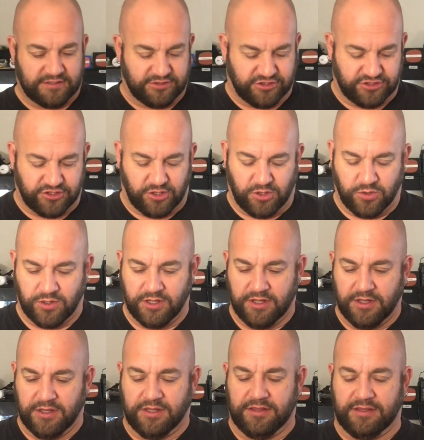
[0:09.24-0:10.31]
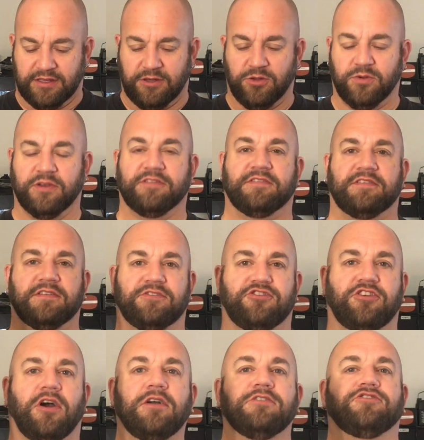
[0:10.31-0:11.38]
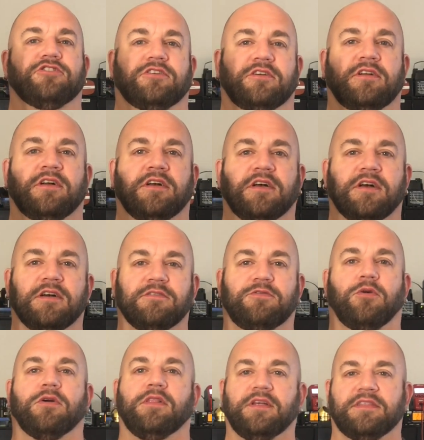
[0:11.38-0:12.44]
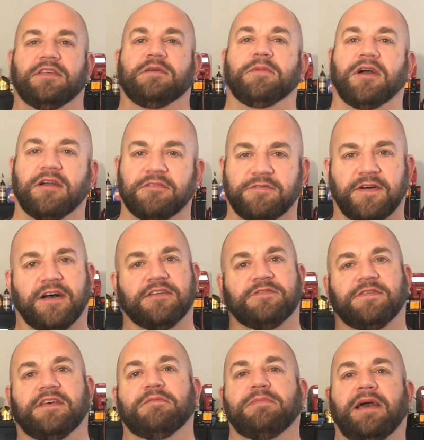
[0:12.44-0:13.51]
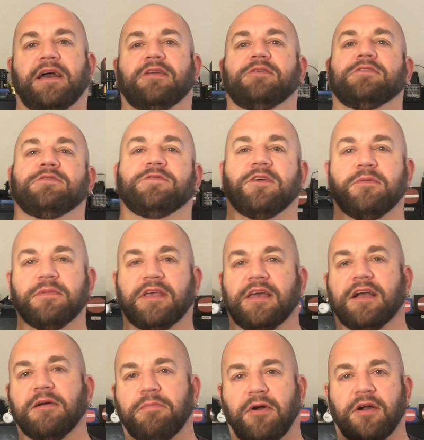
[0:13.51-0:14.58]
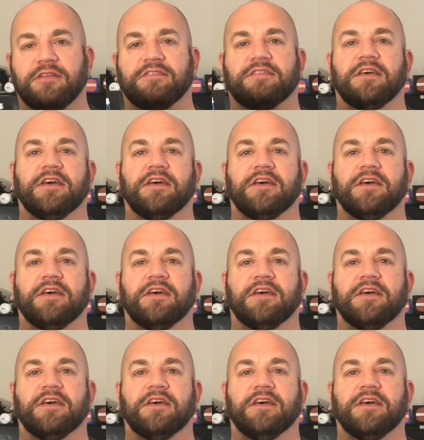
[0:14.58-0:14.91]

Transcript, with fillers: to show the newest charger for lithium iron phosphate batteries from Gigaparts